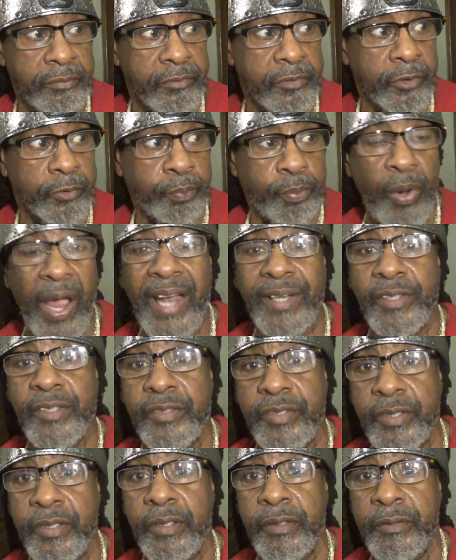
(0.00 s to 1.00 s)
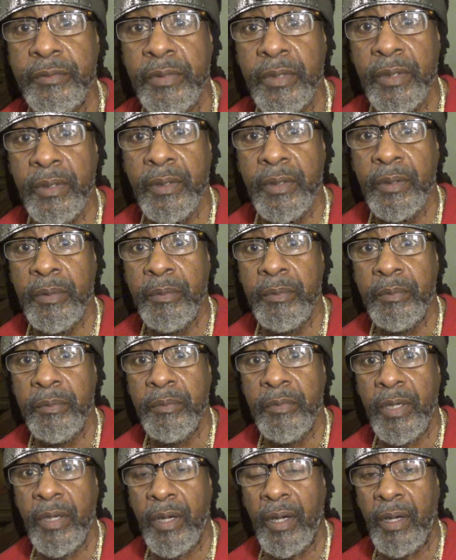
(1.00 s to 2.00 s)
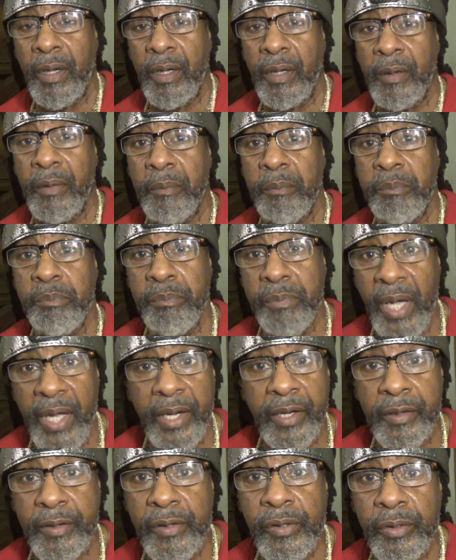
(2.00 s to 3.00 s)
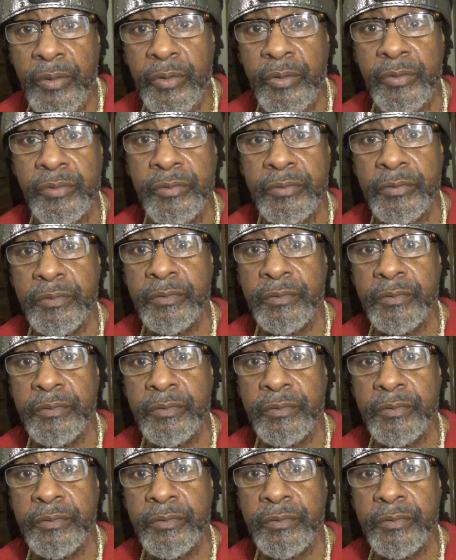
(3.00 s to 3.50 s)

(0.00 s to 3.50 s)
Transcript: the practicing uh, medical